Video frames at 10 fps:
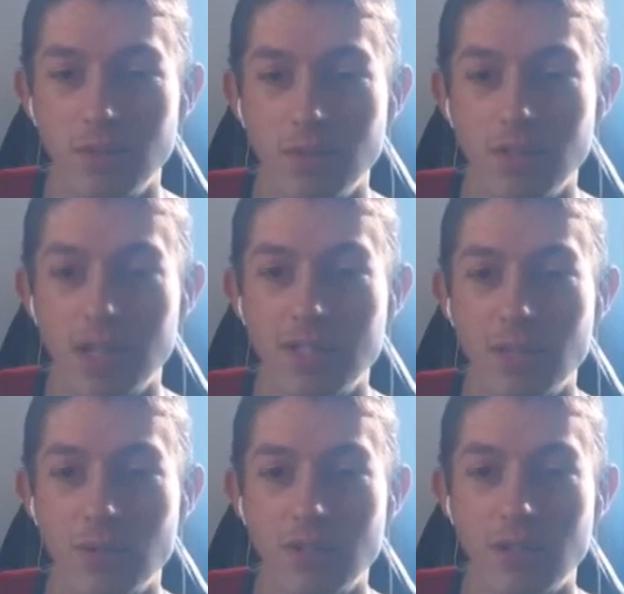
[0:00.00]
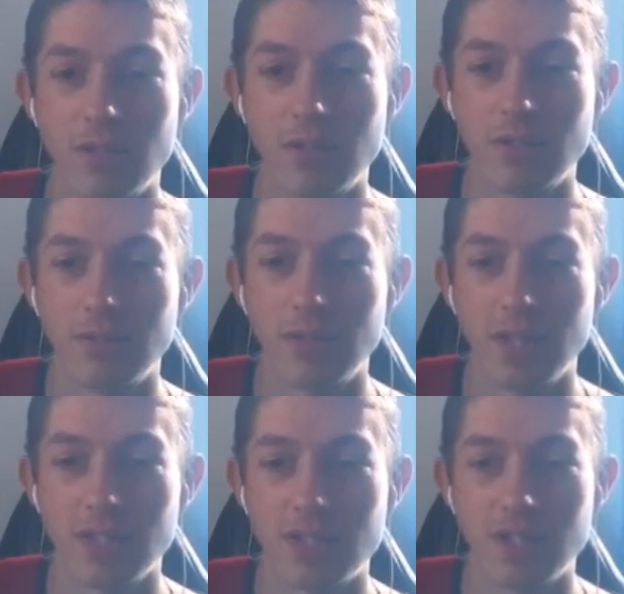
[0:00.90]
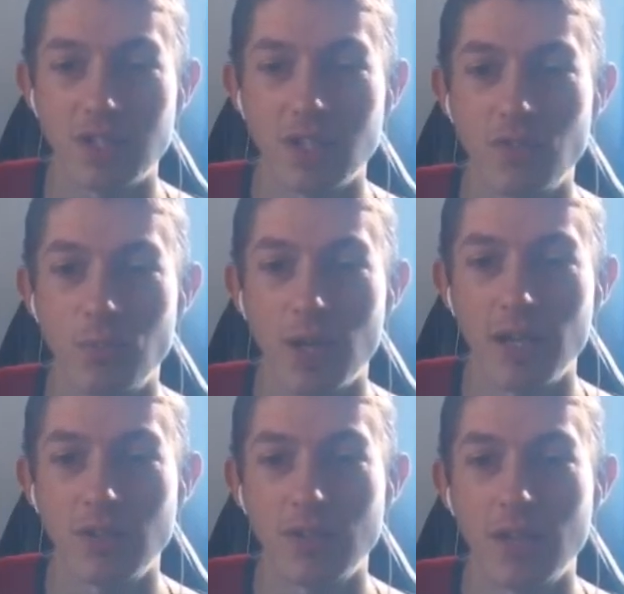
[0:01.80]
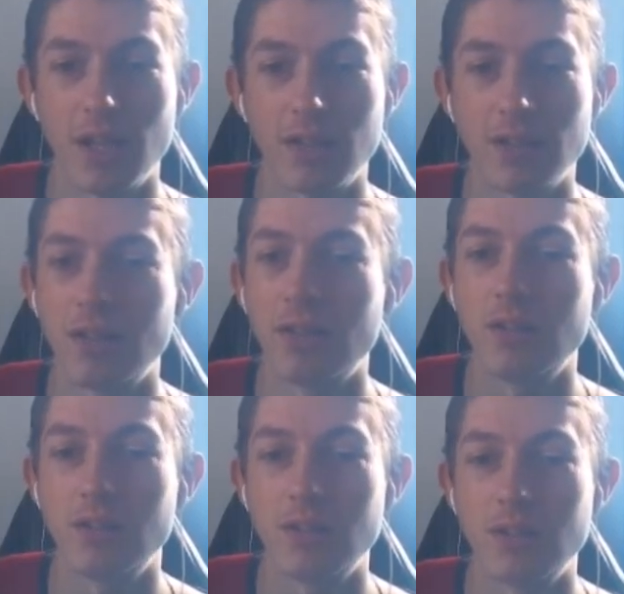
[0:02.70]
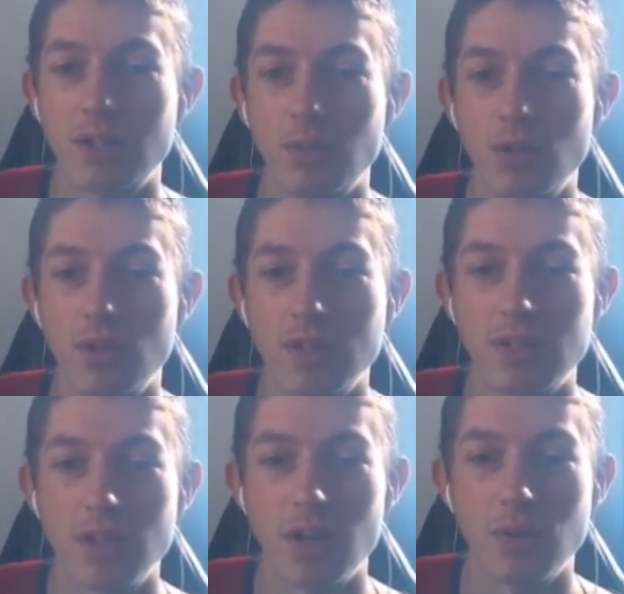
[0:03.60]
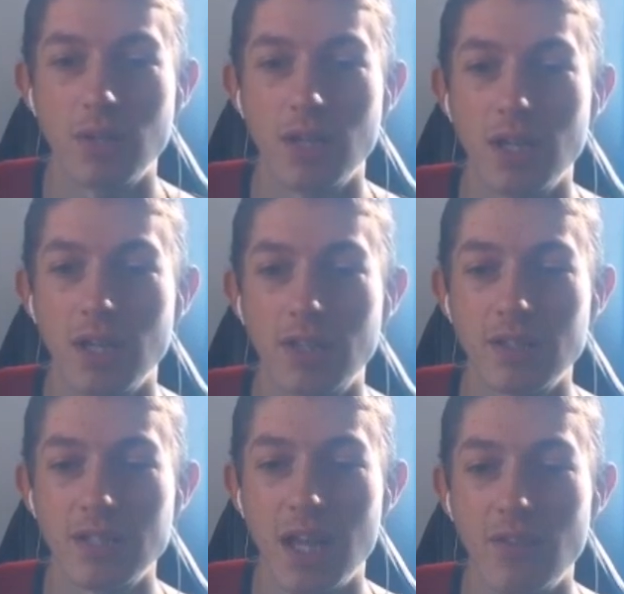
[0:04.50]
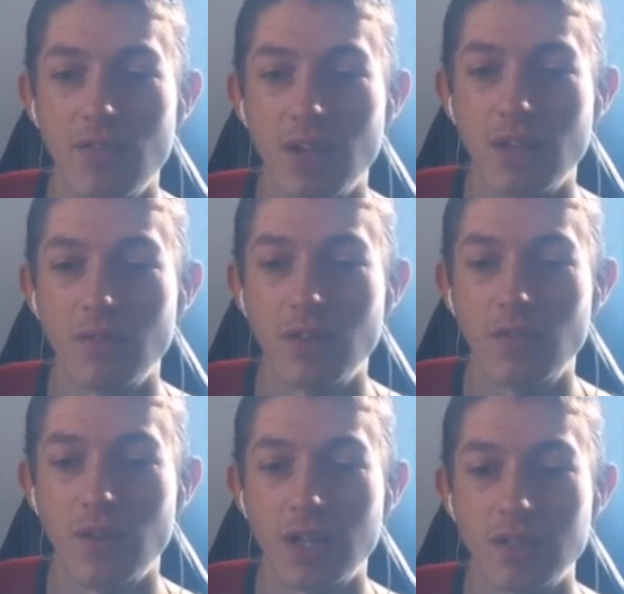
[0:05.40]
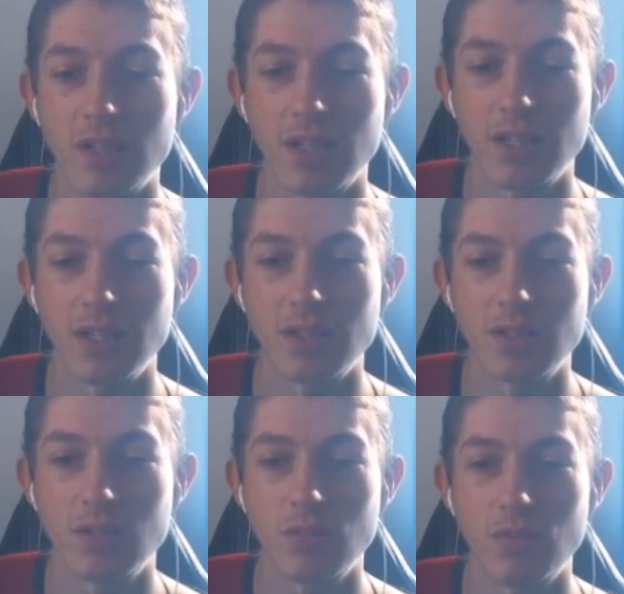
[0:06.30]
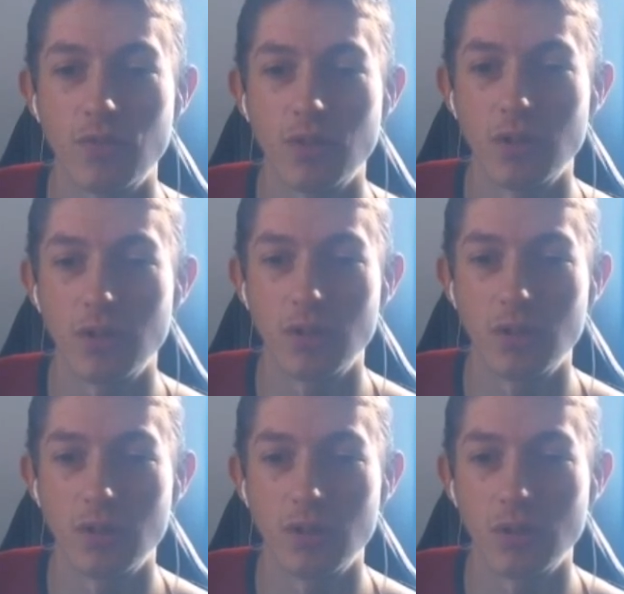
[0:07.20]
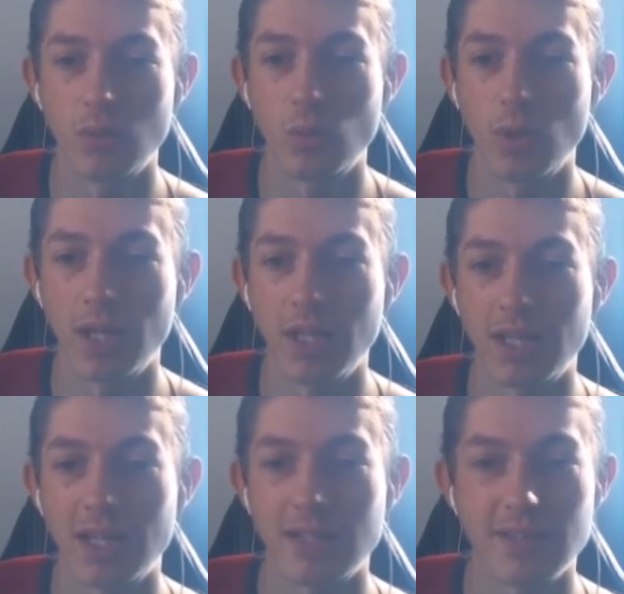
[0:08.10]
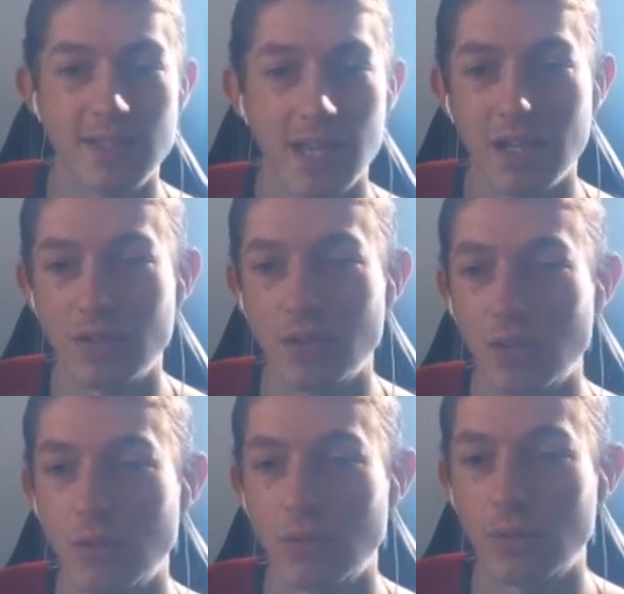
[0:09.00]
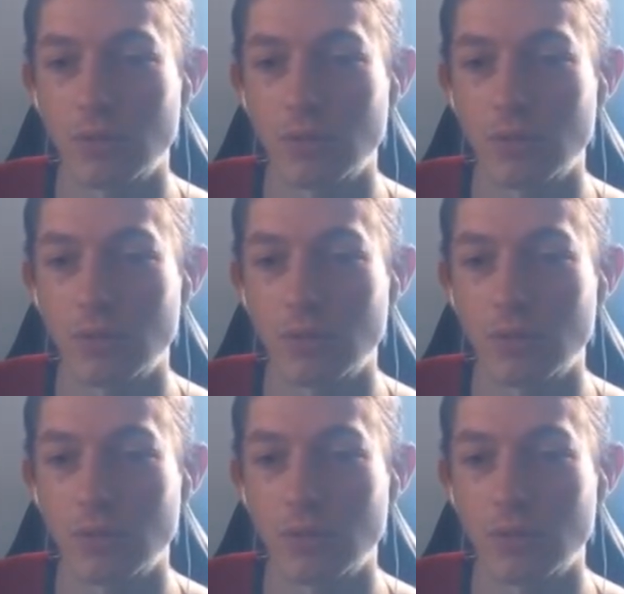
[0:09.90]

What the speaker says: That's how it's done. They just get shuffled back in your deck. You summon your Esadari. It doesn't have any of the effects like these do of when it gets attacked or